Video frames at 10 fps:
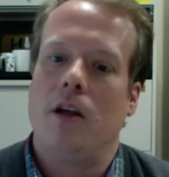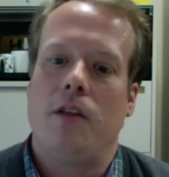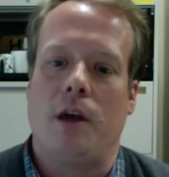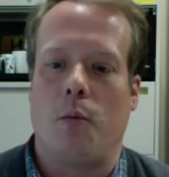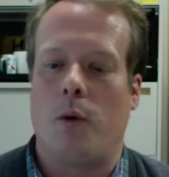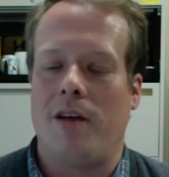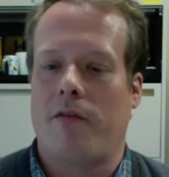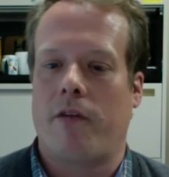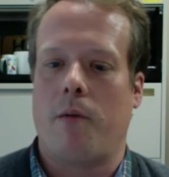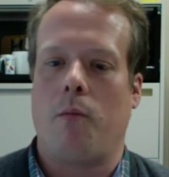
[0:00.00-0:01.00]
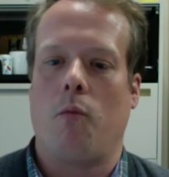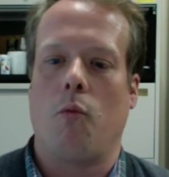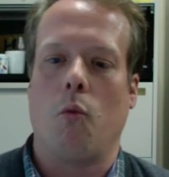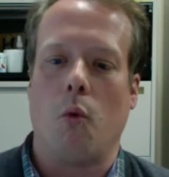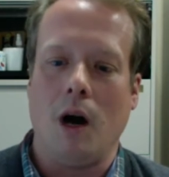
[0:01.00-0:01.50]
that went from
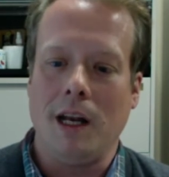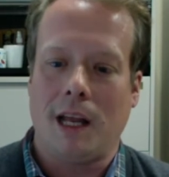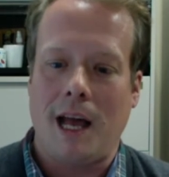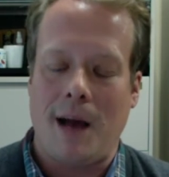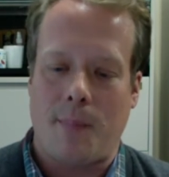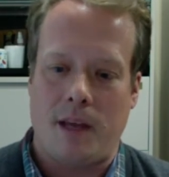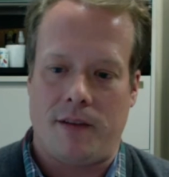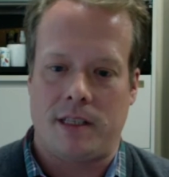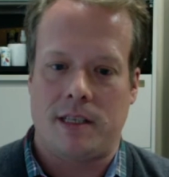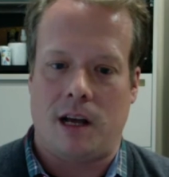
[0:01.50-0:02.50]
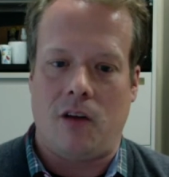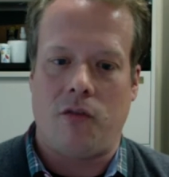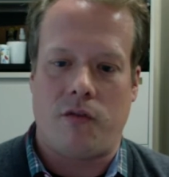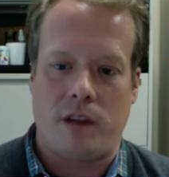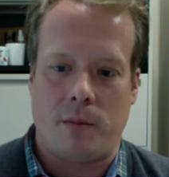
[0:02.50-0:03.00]
one copy of
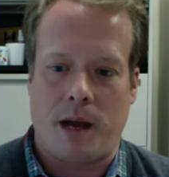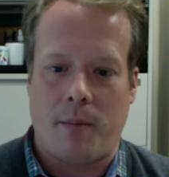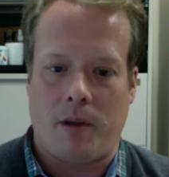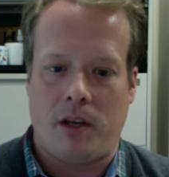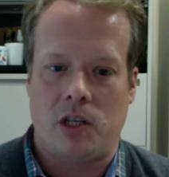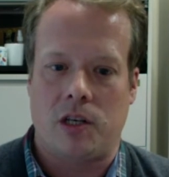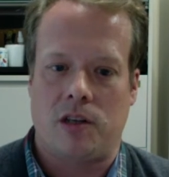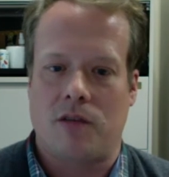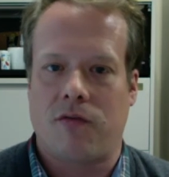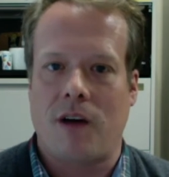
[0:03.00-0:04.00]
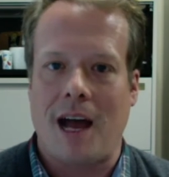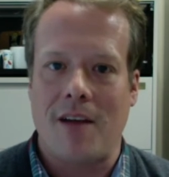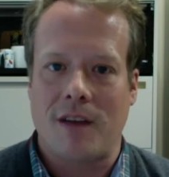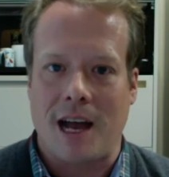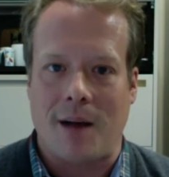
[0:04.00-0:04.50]
itself within the population to
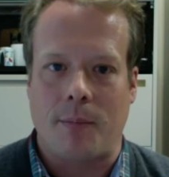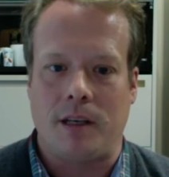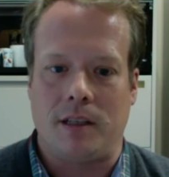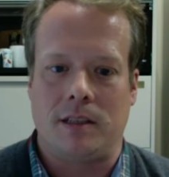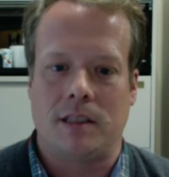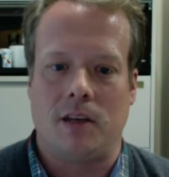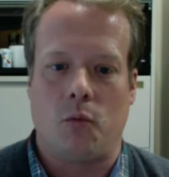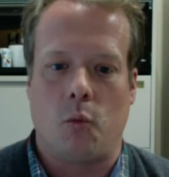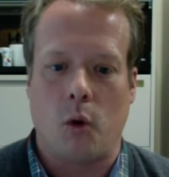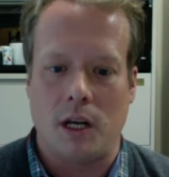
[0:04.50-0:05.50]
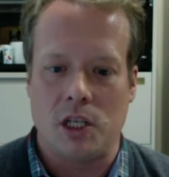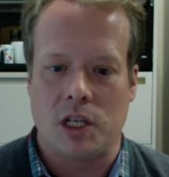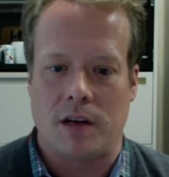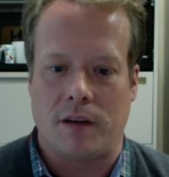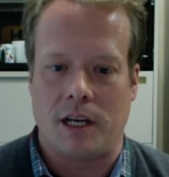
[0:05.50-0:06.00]
five copies in one
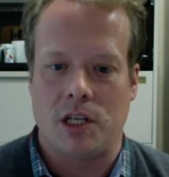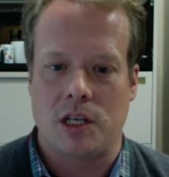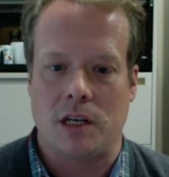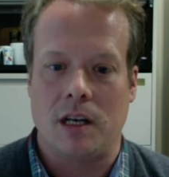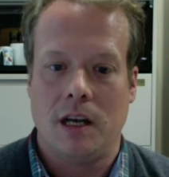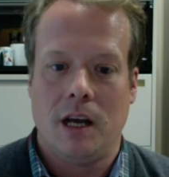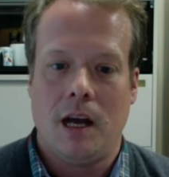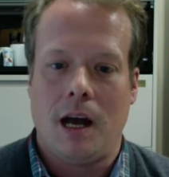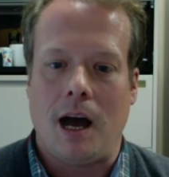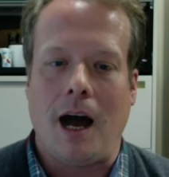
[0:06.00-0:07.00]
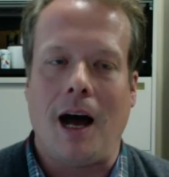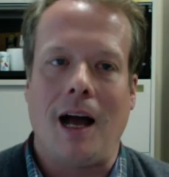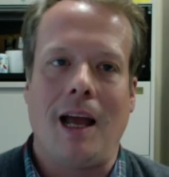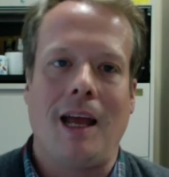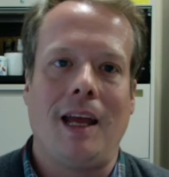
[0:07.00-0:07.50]
generation.
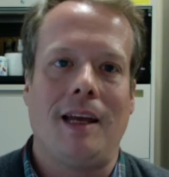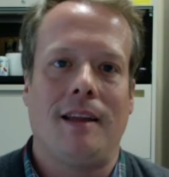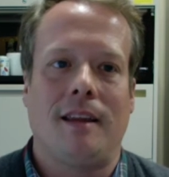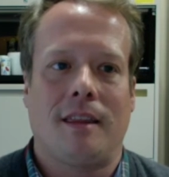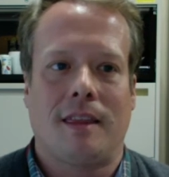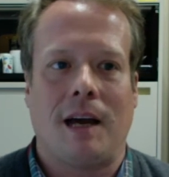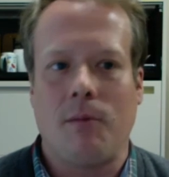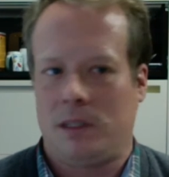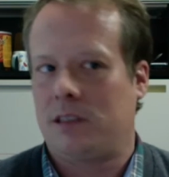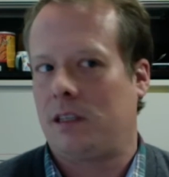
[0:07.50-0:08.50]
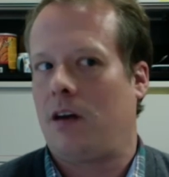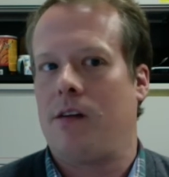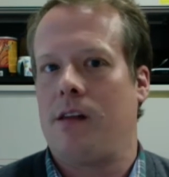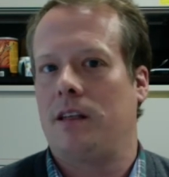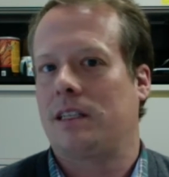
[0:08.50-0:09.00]
Uh, and that was uh,
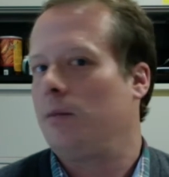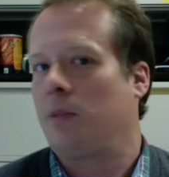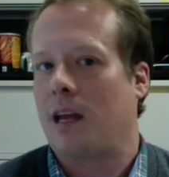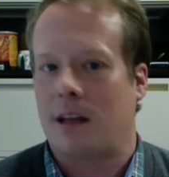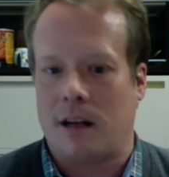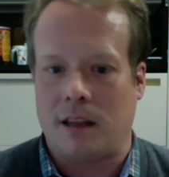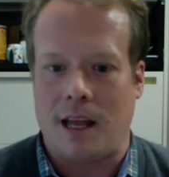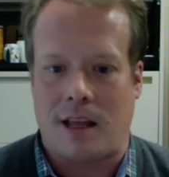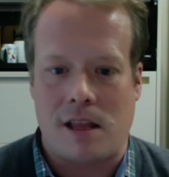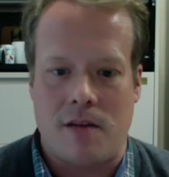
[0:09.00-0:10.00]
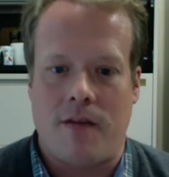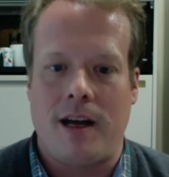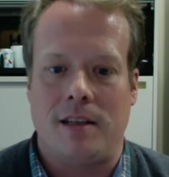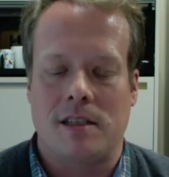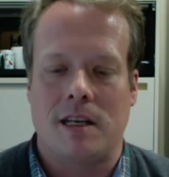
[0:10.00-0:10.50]
seemed like an unlikely
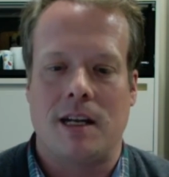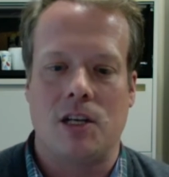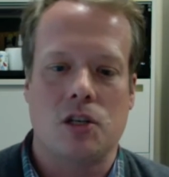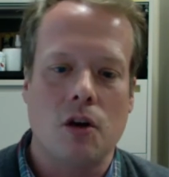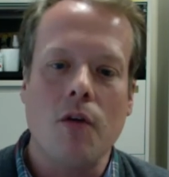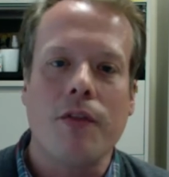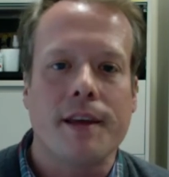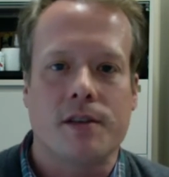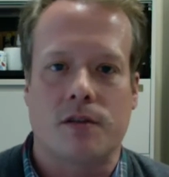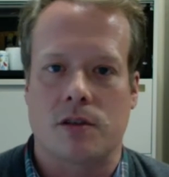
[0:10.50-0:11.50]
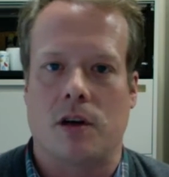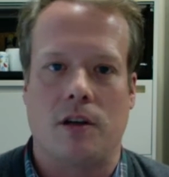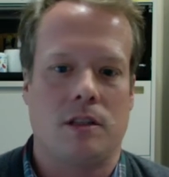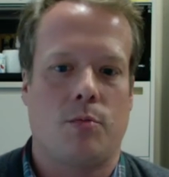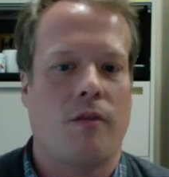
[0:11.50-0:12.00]
event. And I showed these
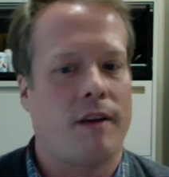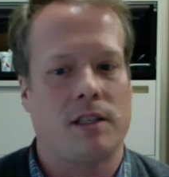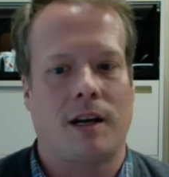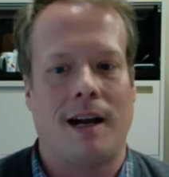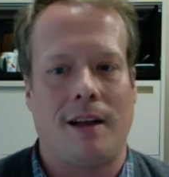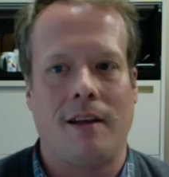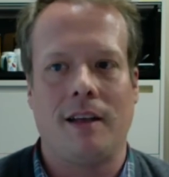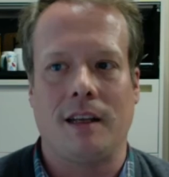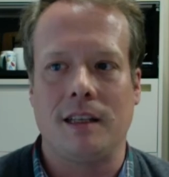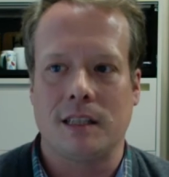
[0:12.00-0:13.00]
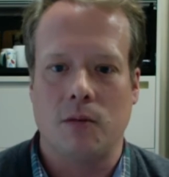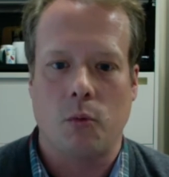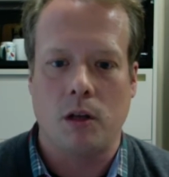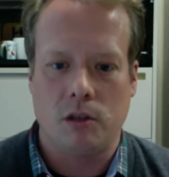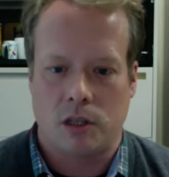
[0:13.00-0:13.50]
results to Professor Holland, and he said,
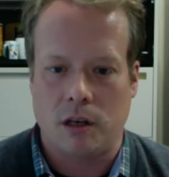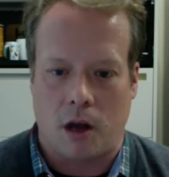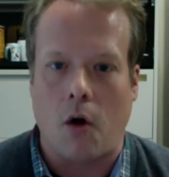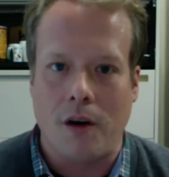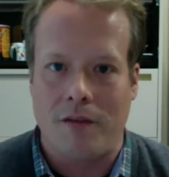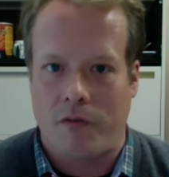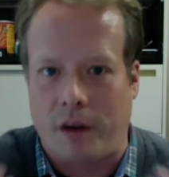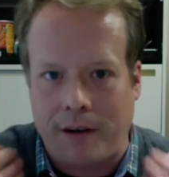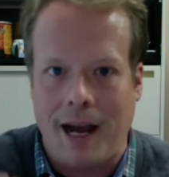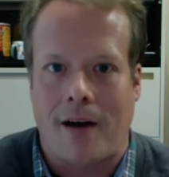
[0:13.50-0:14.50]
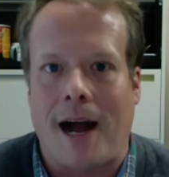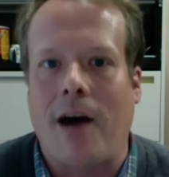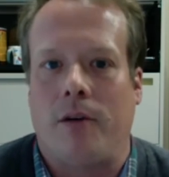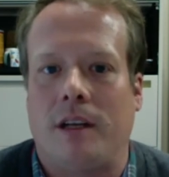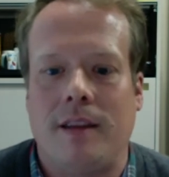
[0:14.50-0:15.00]
"Well, you should go and figure out
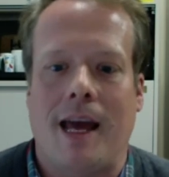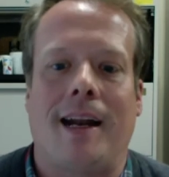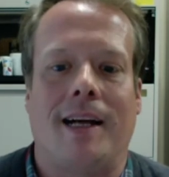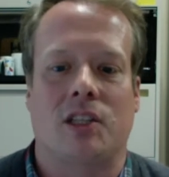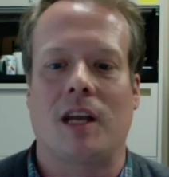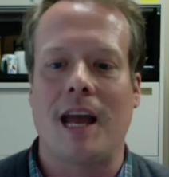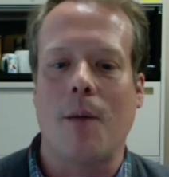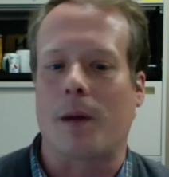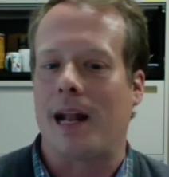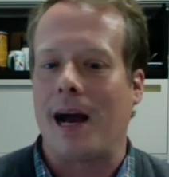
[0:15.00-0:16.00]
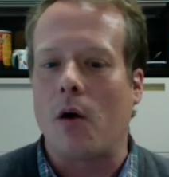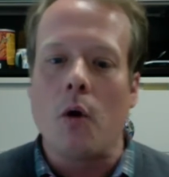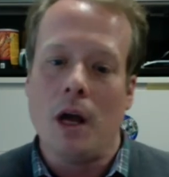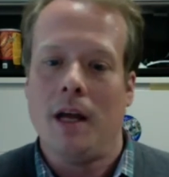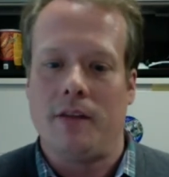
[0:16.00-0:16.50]
how did that actually happen. How
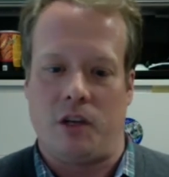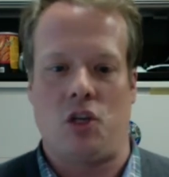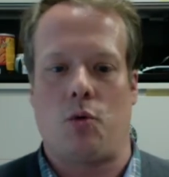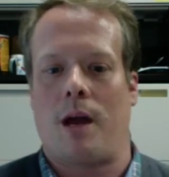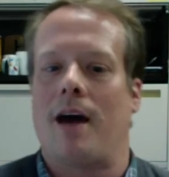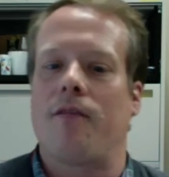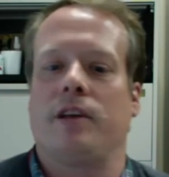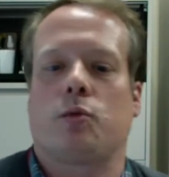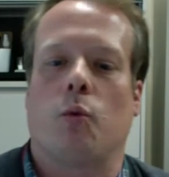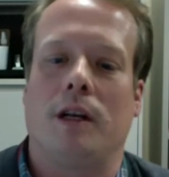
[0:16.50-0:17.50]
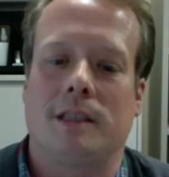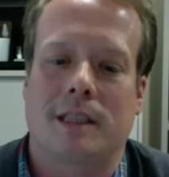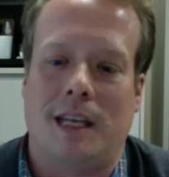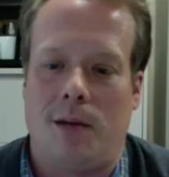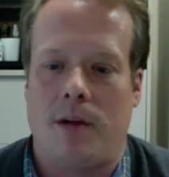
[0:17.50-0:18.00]
did you have this one
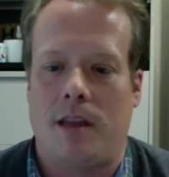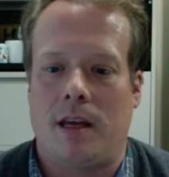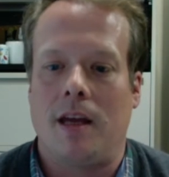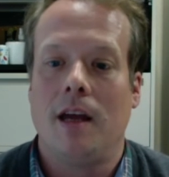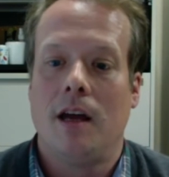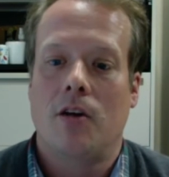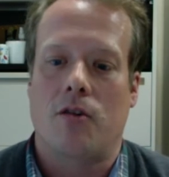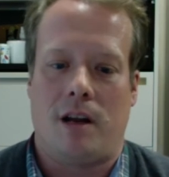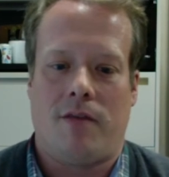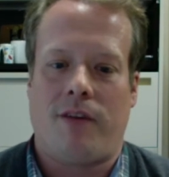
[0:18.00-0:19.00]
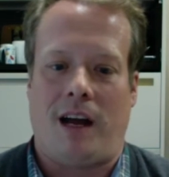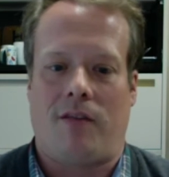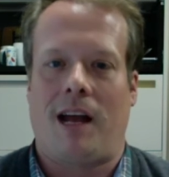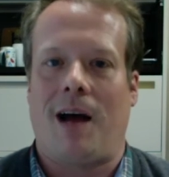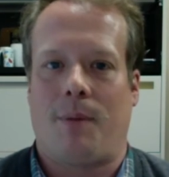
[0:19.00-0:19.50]
schema that created
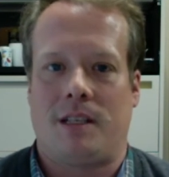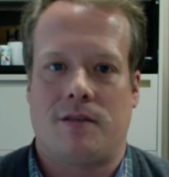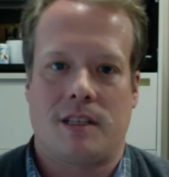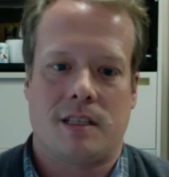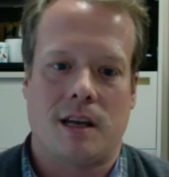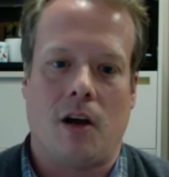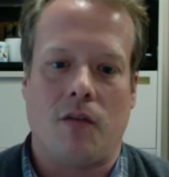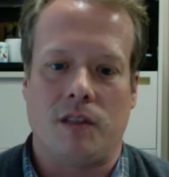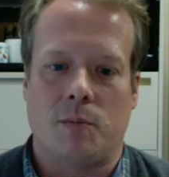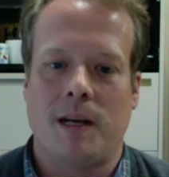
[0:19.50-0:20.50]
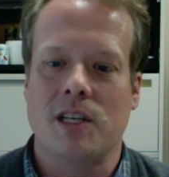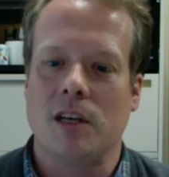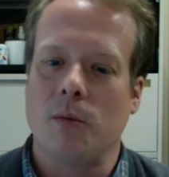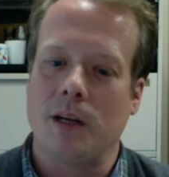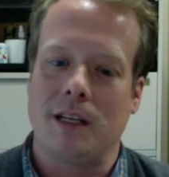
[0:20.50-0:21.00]
five copies of itself,
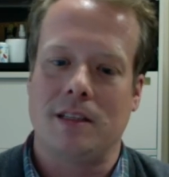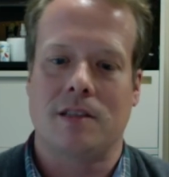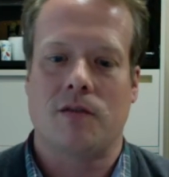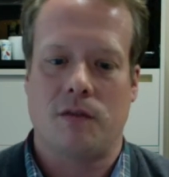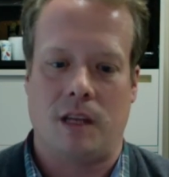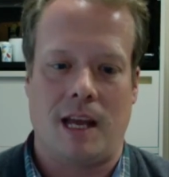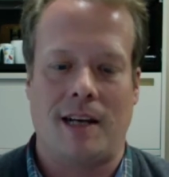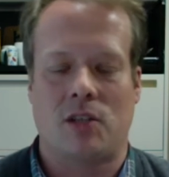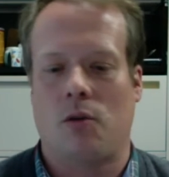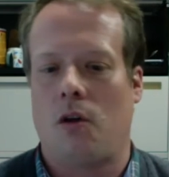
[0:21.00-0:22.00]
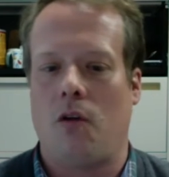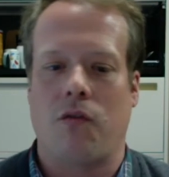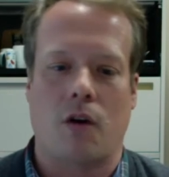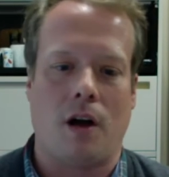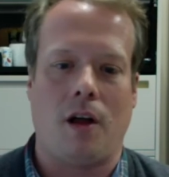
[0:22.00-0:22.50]
especially when it's the actual
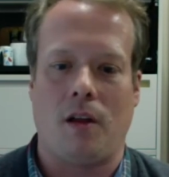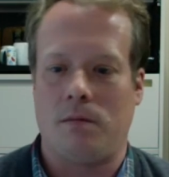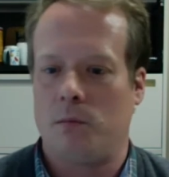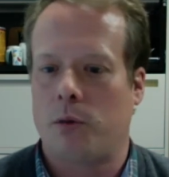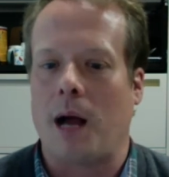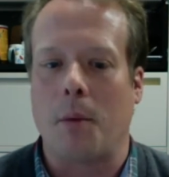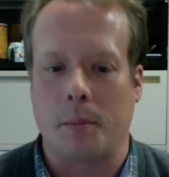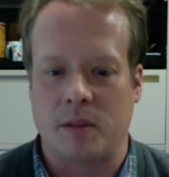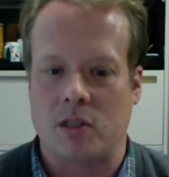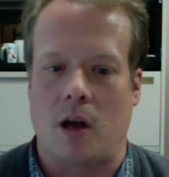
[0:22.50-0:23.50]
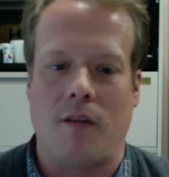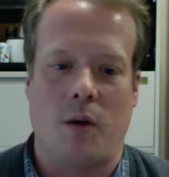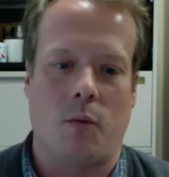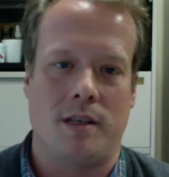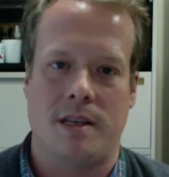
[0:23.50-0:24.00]
overall problem is
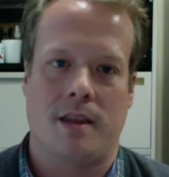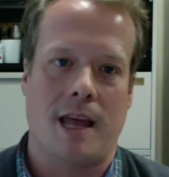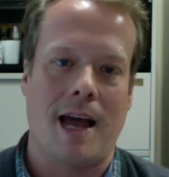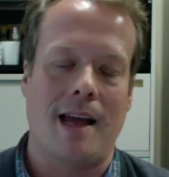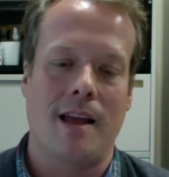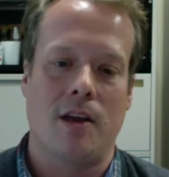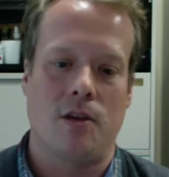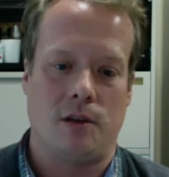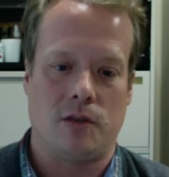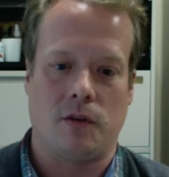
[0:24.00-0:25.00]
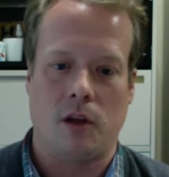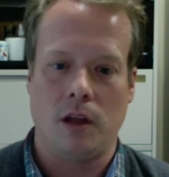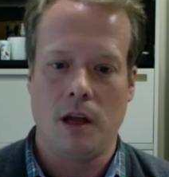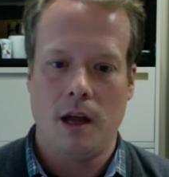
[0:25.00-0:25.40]
solving wasn't that useful.